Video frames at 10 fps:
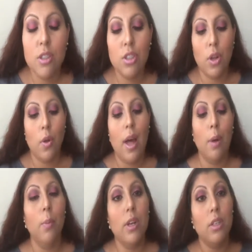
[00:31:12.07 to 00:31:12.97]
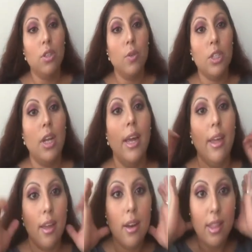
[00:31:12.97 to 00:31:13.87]
So I want to do a
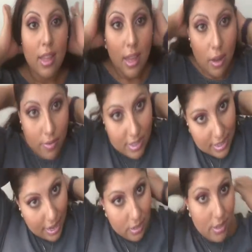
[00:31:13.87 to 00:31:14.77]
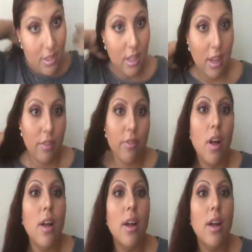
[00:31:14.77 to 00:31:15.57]
check-in at the end of the day to see if,